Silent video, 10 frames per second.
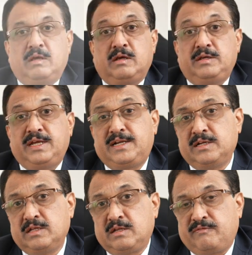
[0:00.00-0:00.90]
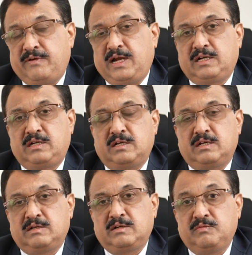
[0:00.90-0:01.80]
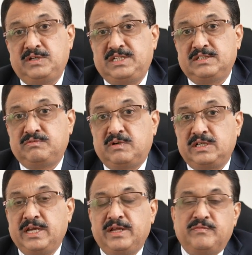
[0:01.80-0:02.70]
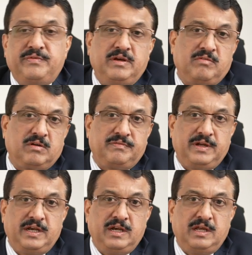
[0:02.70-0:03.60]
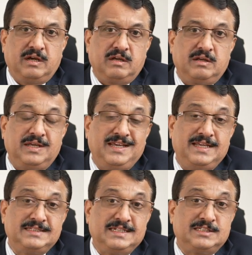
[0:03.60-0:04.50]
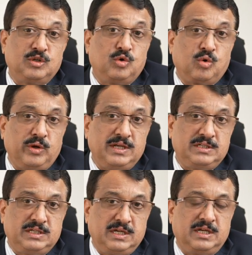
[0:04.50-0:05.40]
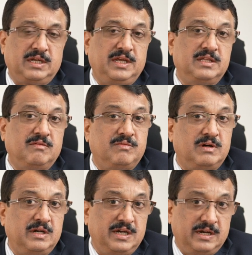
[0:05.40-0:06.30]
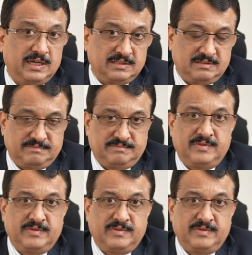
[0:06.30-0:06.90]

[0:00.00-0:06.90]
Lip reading: Yet another factor which is working in favor of India is its growing share in the world index.